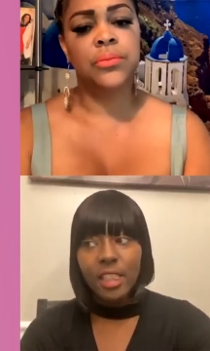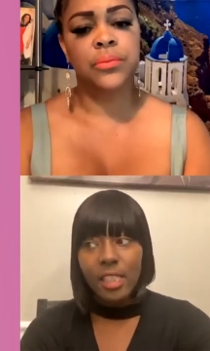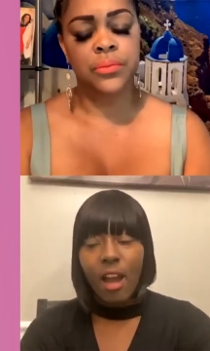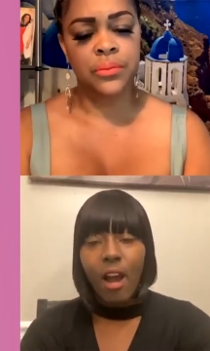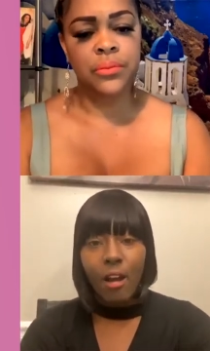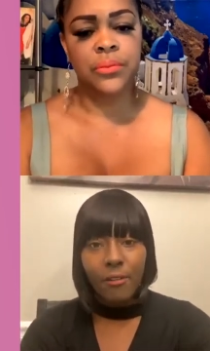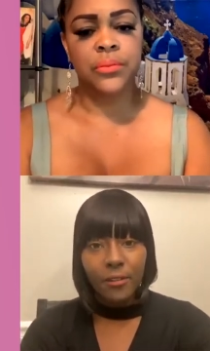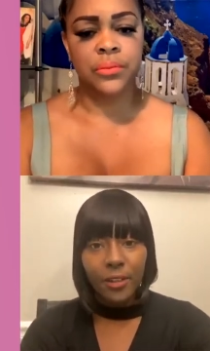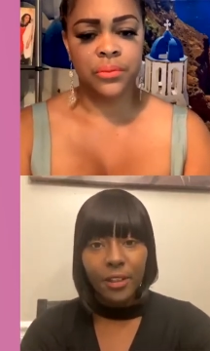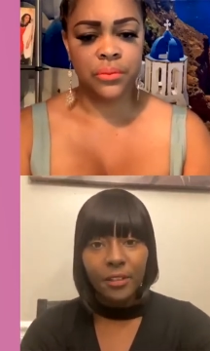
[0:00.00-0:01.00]
Speaker 1: offered
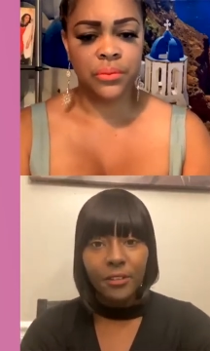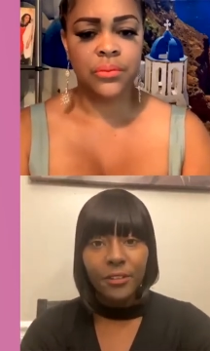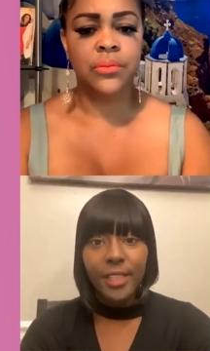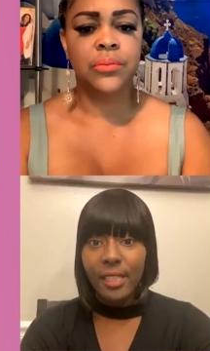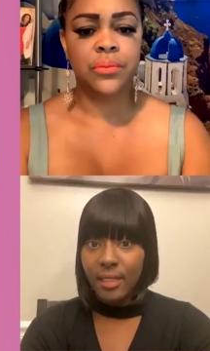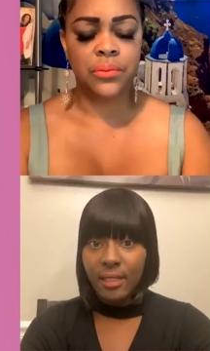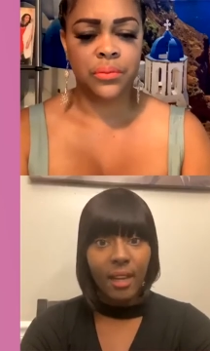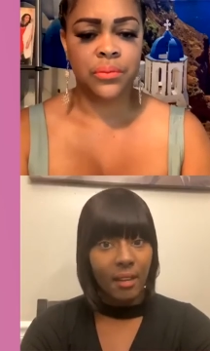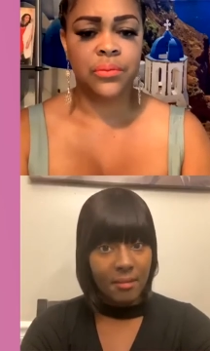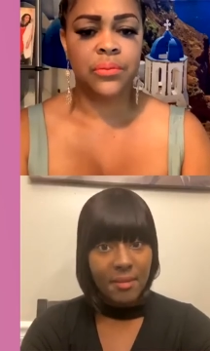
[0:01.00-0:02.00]
free um,
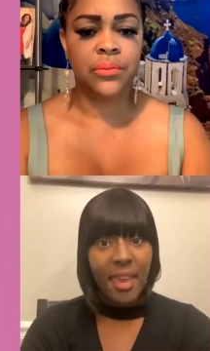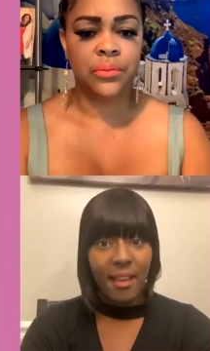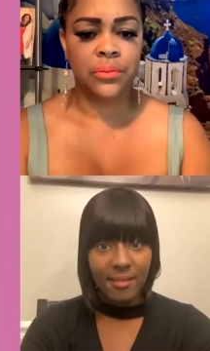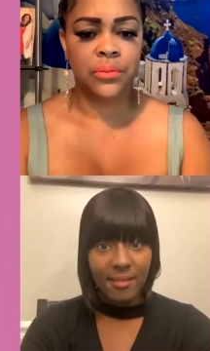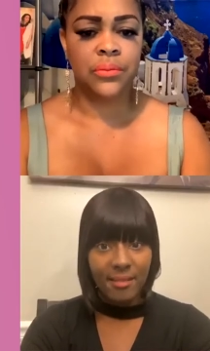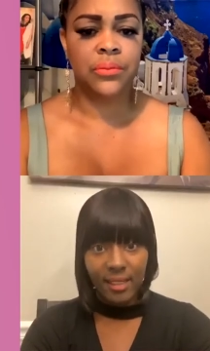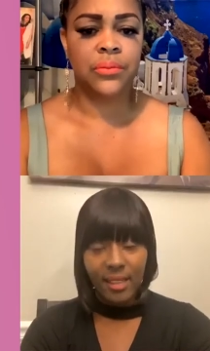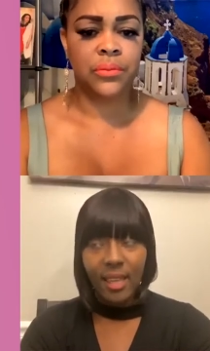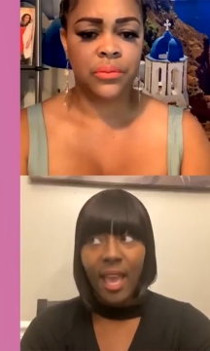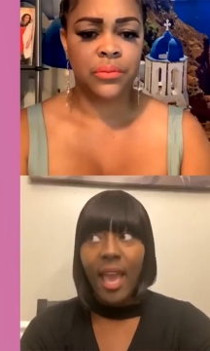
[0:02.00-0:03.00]
counseling. Okay.
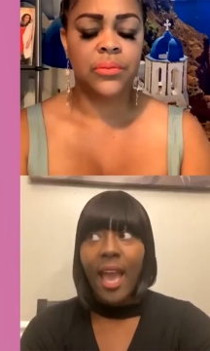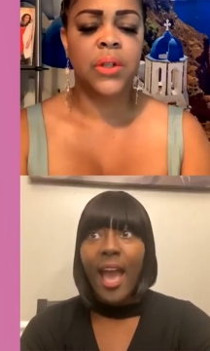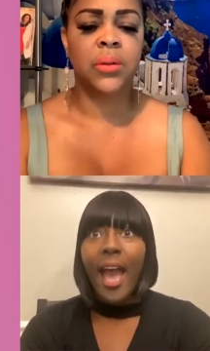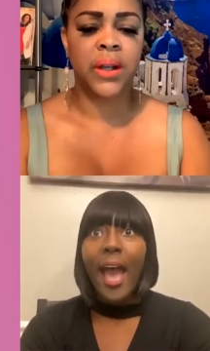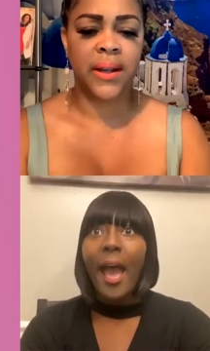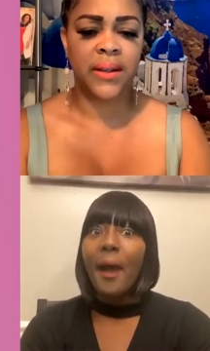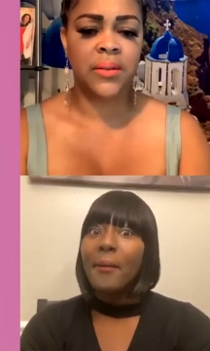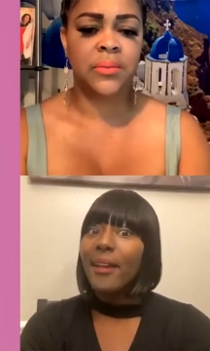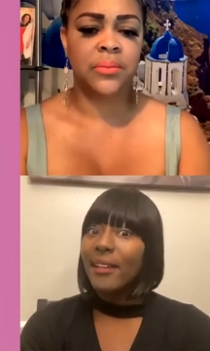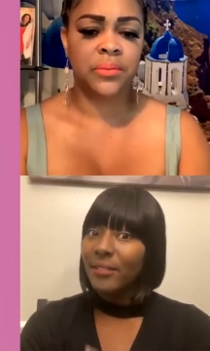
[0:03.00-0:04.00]
Mm-hmm.
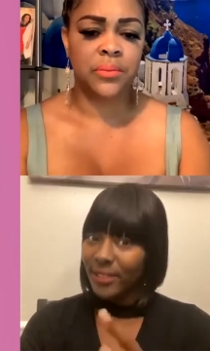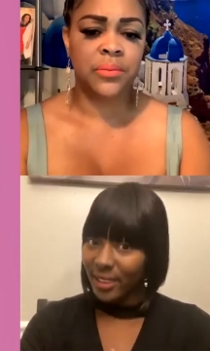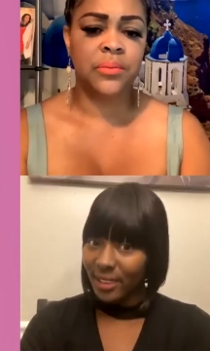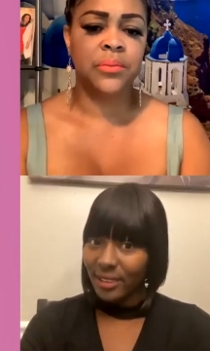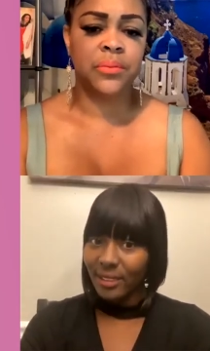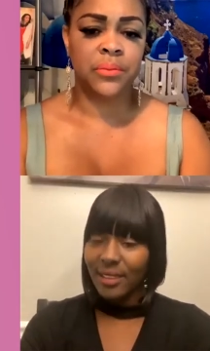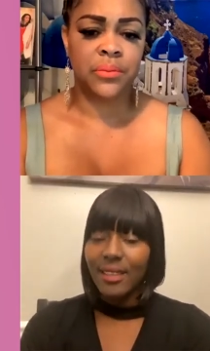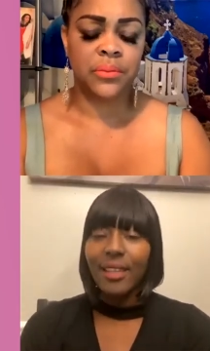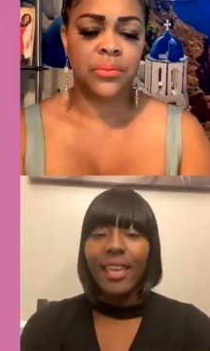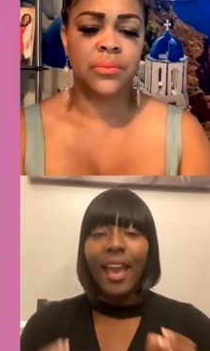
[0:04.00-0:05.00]
However, the
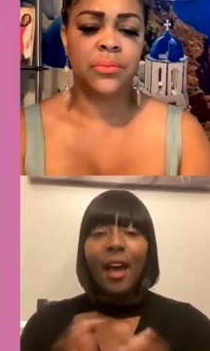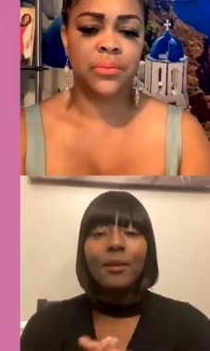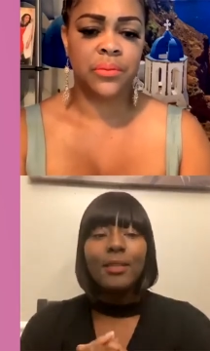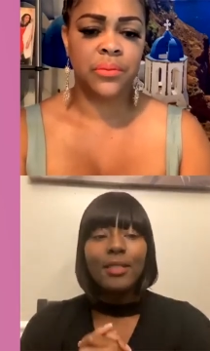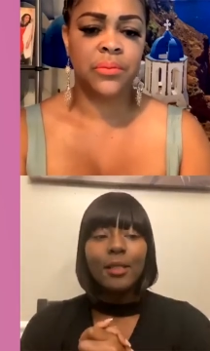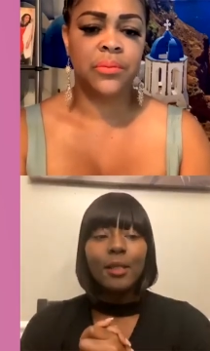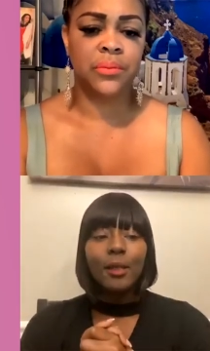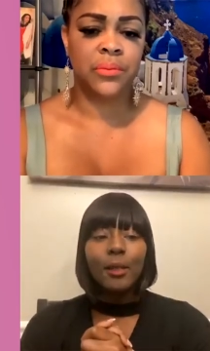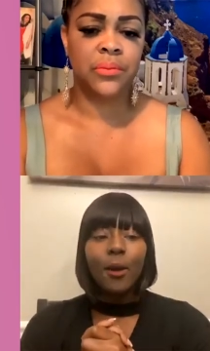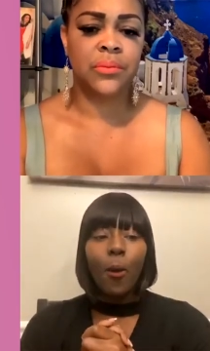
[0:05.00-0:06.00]
counselor
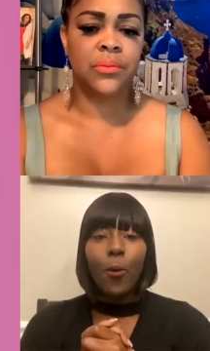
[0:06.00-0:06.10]
was